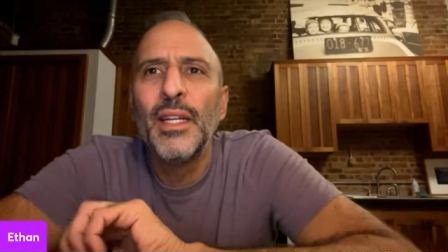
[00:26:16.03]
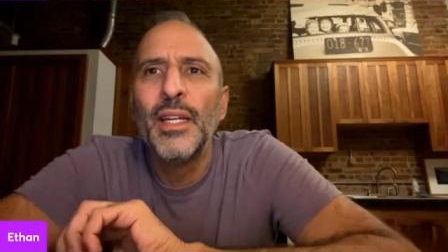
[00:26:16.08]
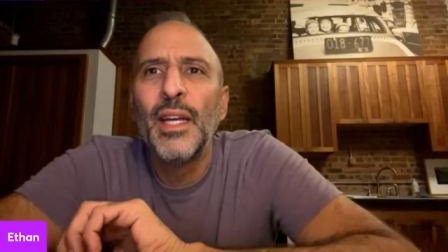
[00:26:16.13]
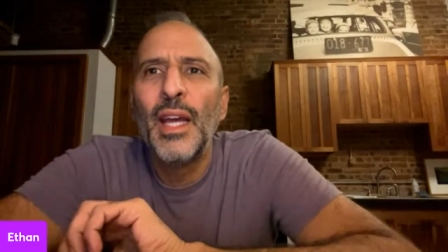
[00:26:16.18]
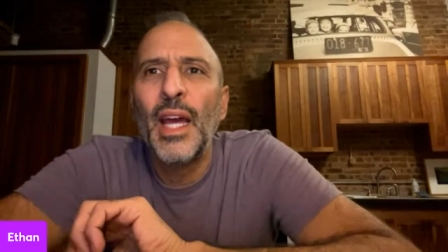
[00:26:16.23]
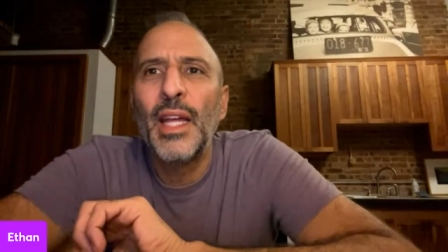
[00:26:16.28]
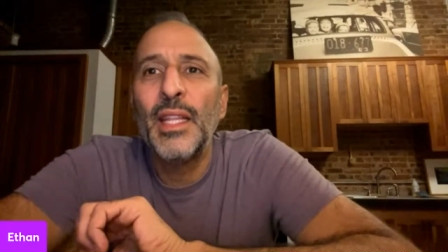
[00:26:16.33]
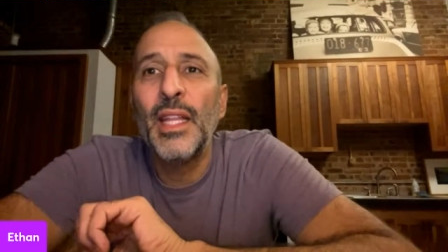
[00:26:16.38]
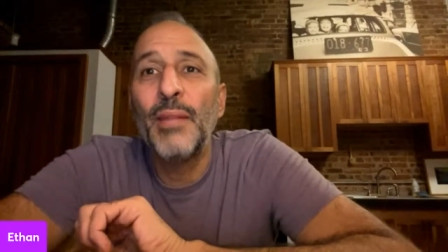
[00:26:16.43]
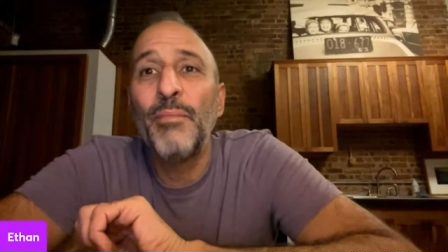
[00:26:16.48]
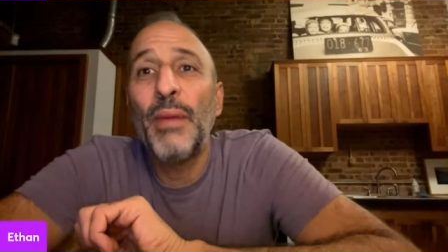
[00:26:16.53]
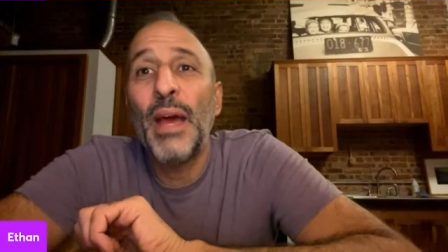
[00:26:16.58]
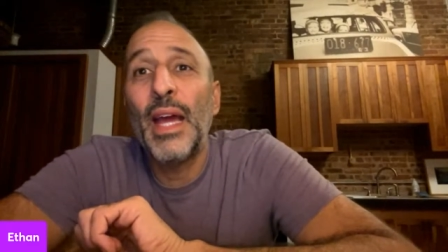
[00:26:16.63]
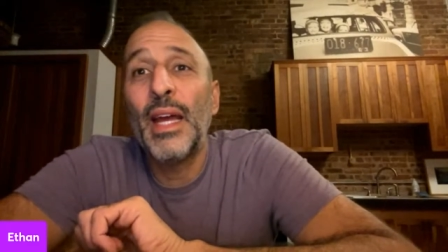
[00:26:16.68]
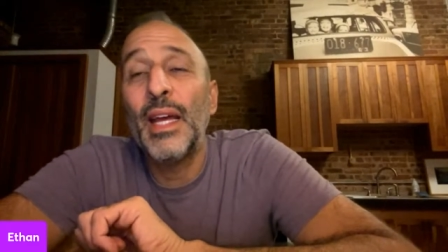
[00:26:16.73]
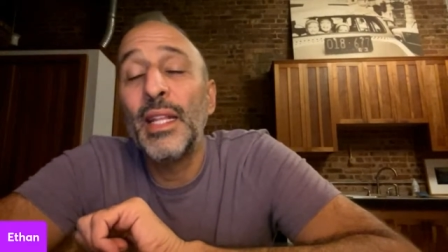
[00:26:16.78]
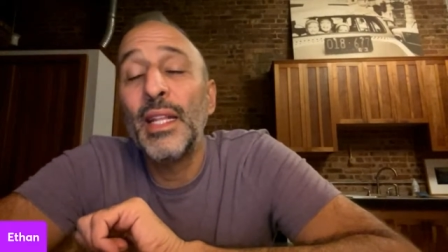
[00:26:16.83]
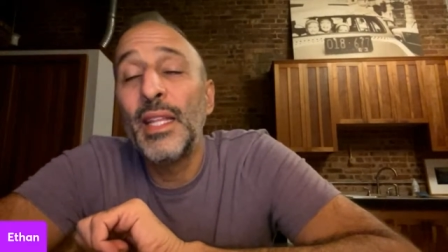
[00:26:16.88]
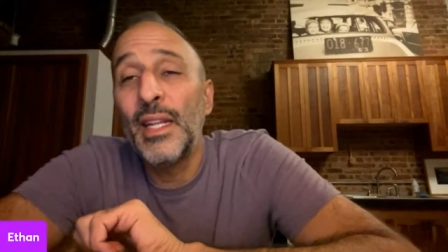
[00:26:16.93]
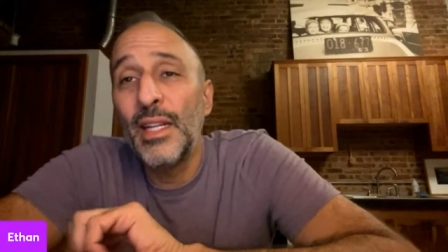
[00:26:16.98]
And then
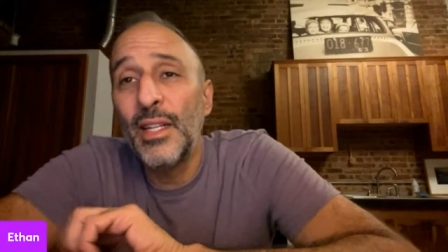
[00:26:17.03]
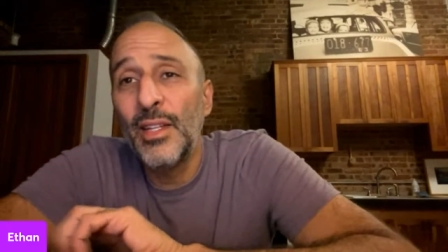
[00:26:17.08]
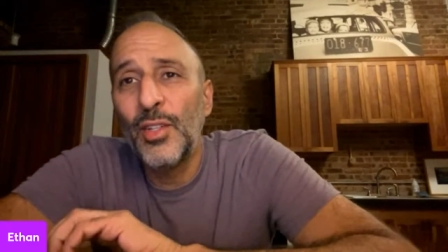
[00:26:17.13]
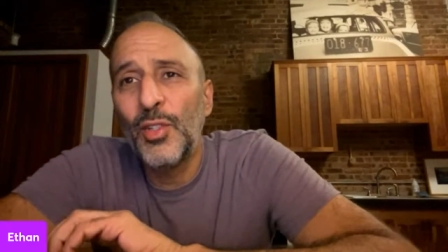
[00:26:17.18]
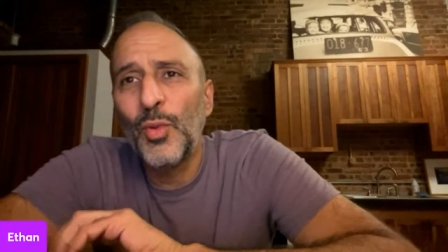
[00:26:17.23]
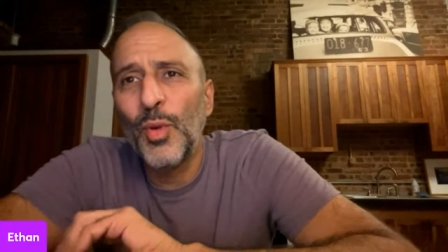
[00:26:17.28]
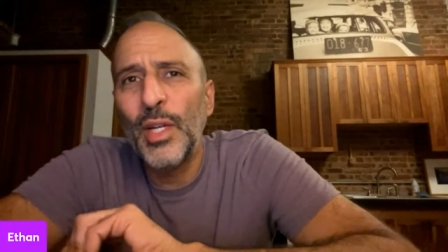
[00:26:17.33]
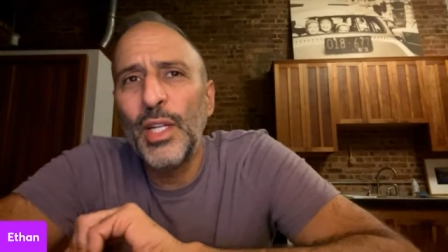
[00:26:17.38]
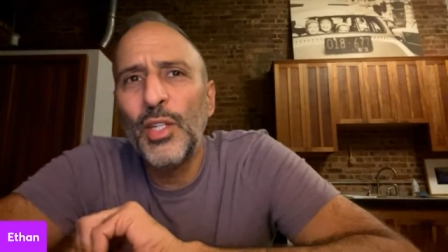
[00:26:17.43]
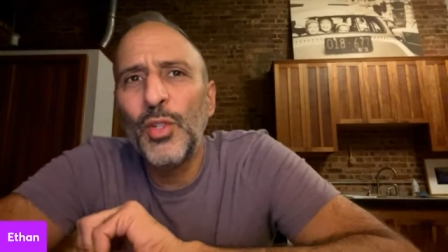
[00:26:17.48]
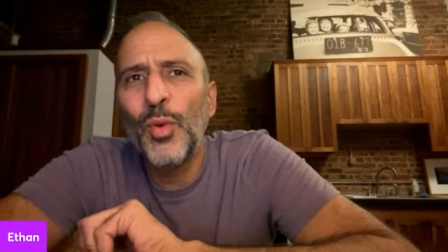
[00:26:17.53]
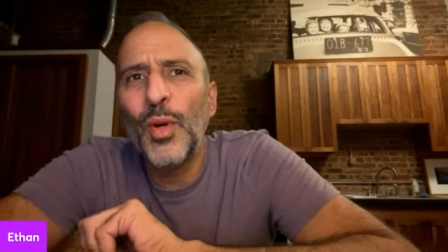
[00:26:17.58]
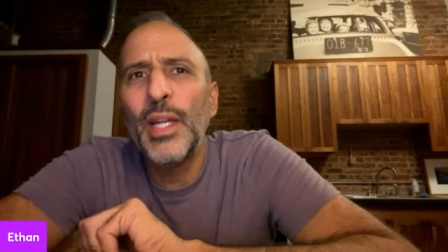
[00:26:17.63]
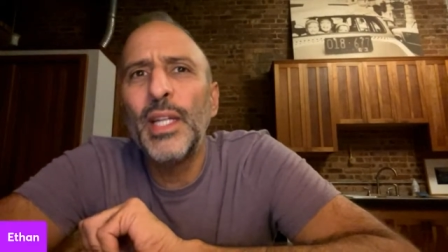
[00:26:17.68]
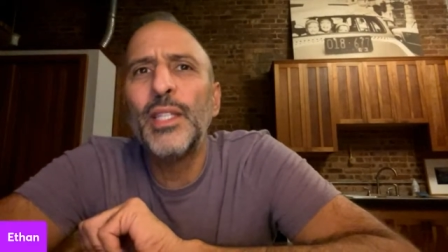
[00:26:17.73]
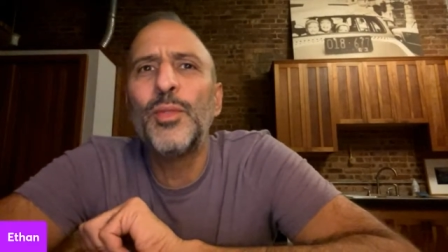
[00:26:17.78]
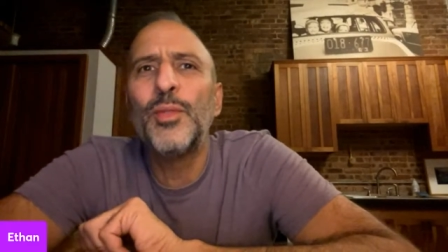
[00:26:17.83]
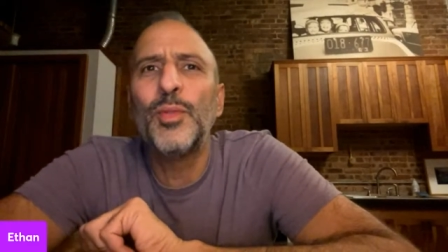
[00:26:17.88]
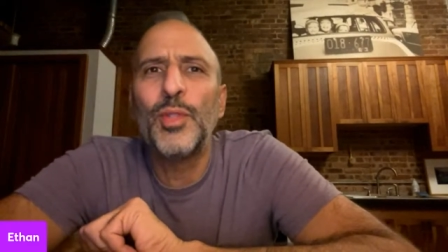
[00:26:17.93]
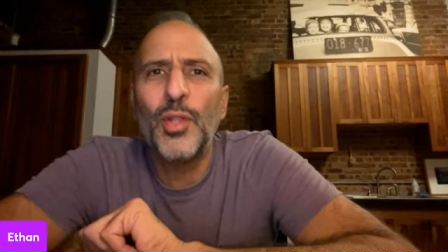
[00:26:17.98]
in the
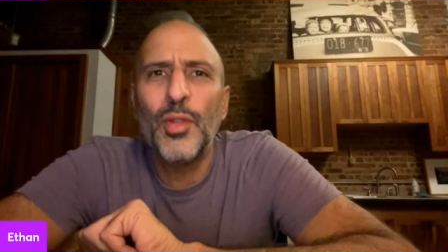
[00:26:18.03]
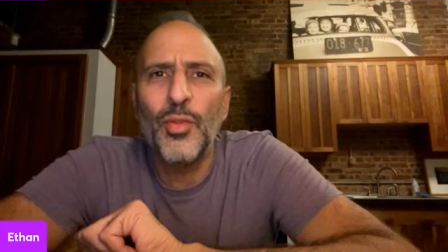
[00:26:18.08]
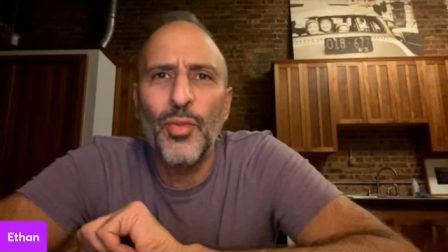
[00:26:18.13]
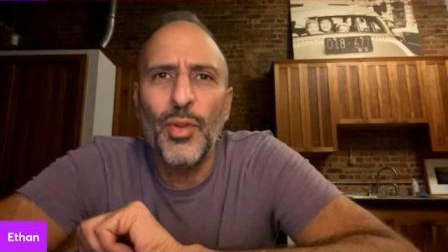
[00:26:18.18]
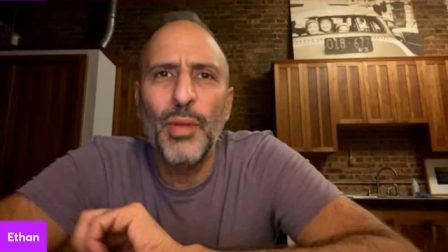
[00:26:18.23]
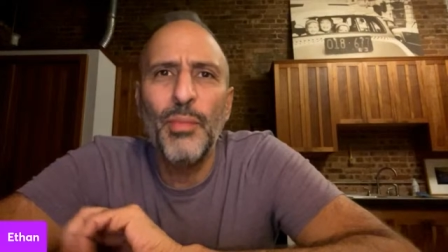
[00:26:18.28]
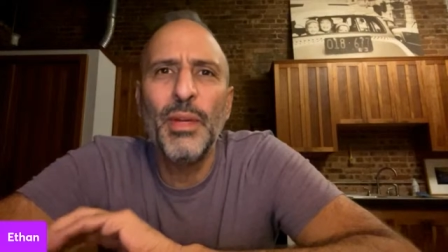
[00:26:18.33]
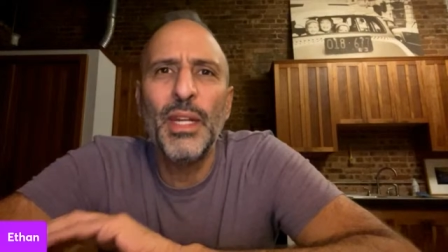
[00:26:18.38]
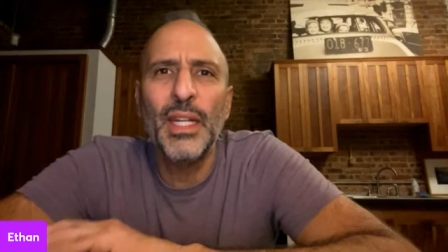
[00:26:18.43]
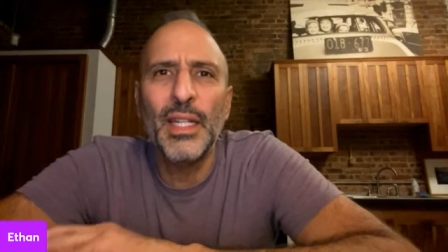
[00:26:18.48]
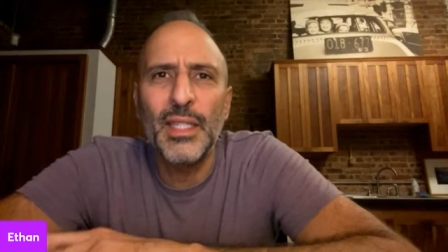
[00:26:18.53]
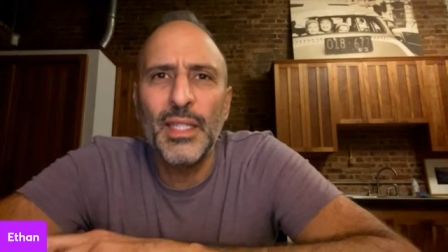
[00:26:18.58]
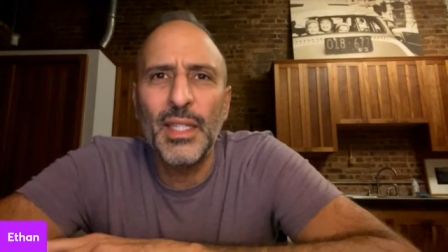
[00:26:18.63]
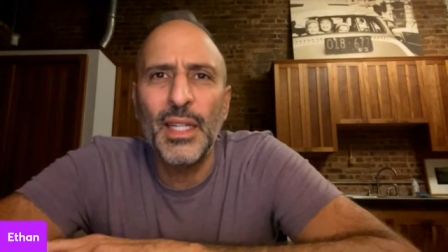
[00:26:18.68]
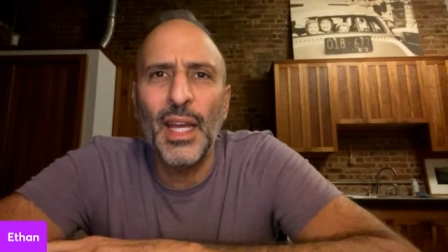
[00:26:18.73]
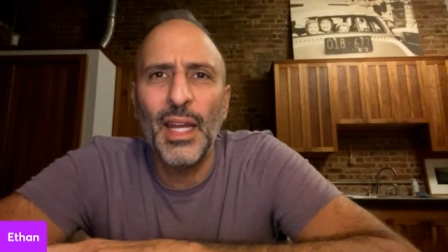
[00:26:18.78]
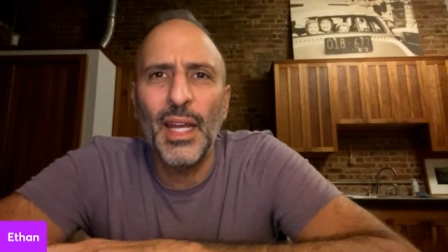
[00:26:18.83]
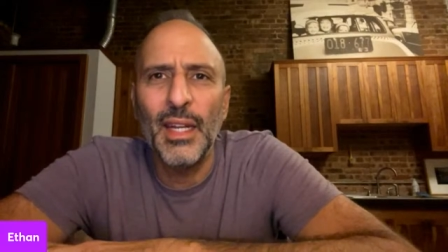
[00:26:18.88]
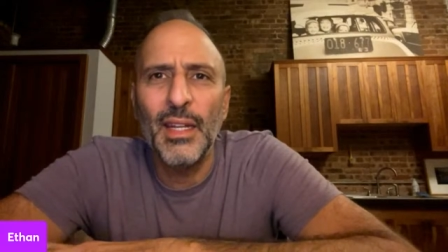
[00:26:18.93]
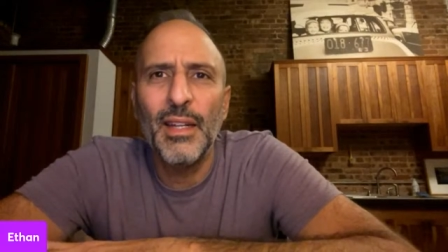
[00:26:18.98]
2020s, it was 3 minutes
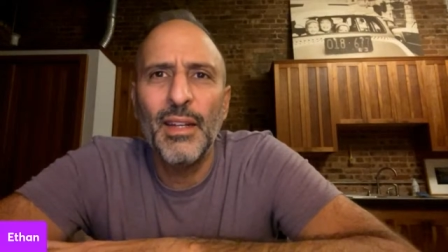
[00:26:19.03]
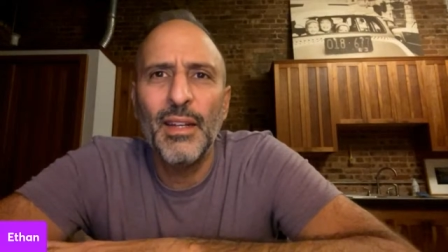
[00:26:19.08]
again.